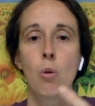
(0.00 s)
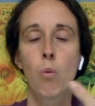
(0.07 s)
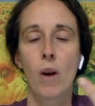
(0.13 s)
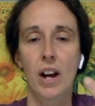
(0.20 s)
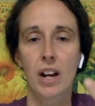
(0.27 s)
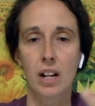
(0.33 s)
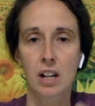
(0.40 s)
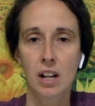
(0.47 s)

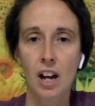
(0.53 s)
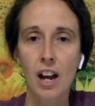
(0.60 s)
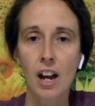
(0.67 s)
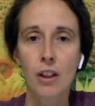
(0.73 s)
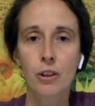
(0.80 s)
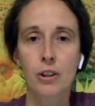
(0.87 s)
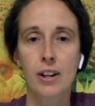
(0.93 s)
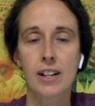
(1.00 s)
what
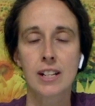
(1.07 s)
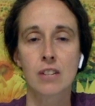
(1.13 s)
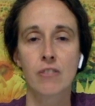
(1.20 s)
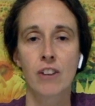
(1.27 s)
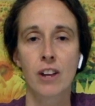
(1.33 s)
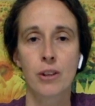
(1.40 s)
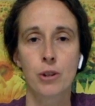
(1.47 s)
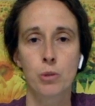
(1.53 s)
color its
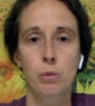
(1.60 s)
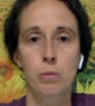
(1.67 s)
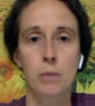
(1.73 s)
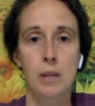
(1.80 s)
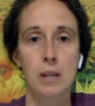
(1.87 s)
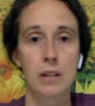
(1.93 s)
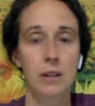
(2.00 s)
feathers will be,